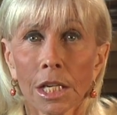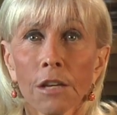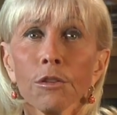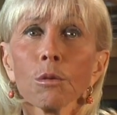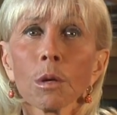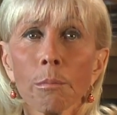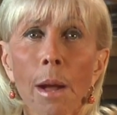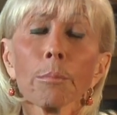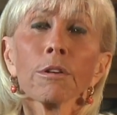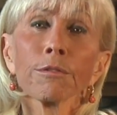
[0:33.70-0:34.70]
If you
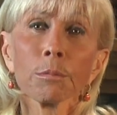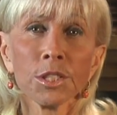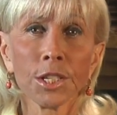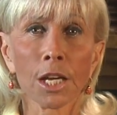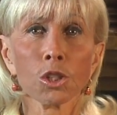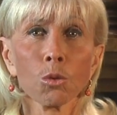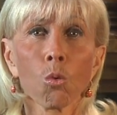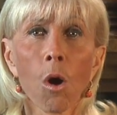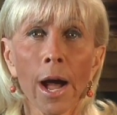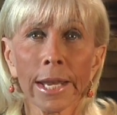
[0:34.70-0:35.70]
remember from
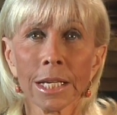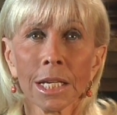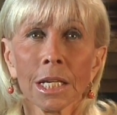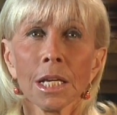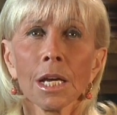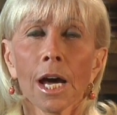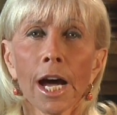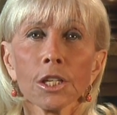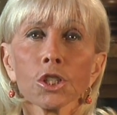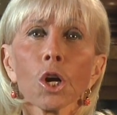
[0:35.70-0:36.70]
session 1,
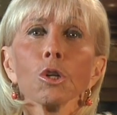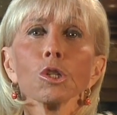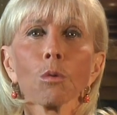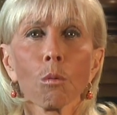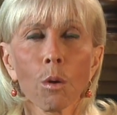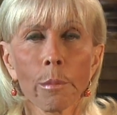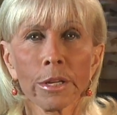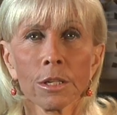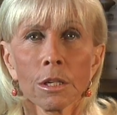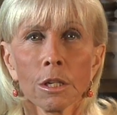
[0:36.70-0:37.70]
I showed you a
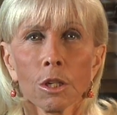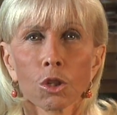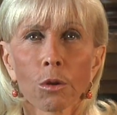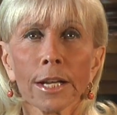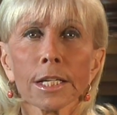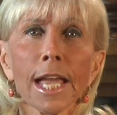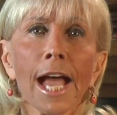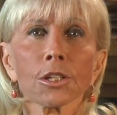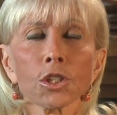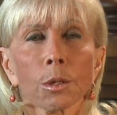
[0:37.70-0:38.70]
woman trying to
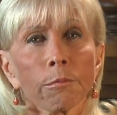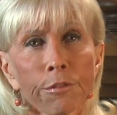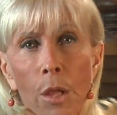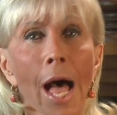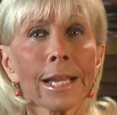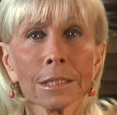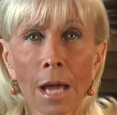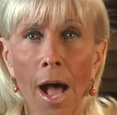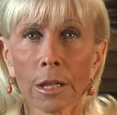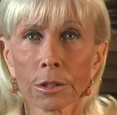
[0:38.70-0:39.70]
catch some flying
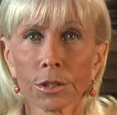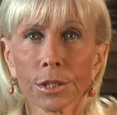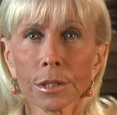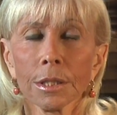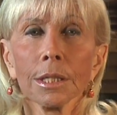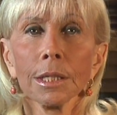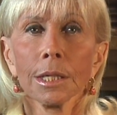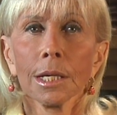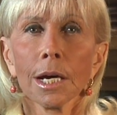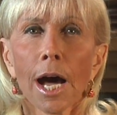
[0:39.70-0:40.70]
dollars.
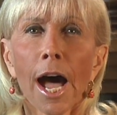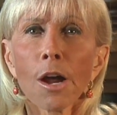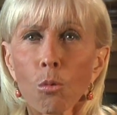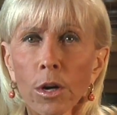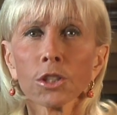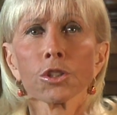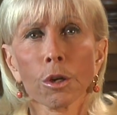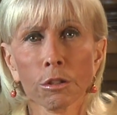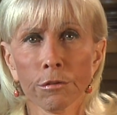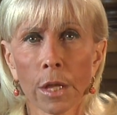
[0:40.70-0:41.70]
I wish
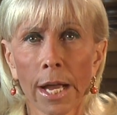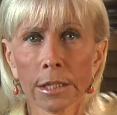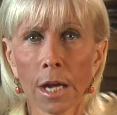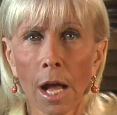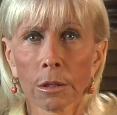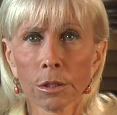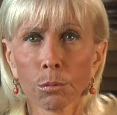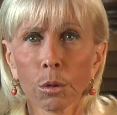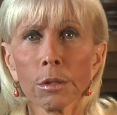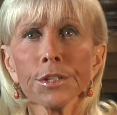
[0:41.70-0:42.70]
those flying dollars
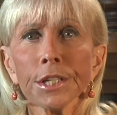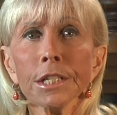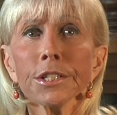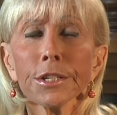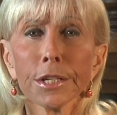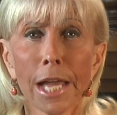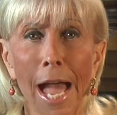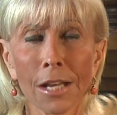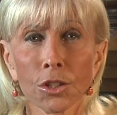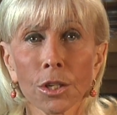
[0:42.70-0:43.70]
were as easy to
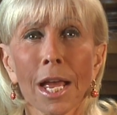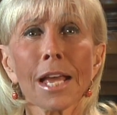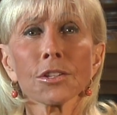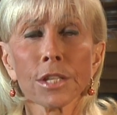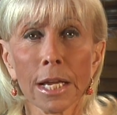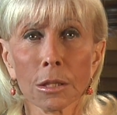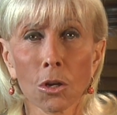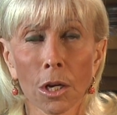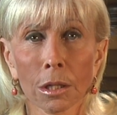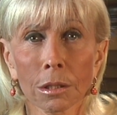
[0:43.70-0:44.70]
catch as they
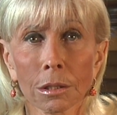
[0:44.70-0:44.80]
look.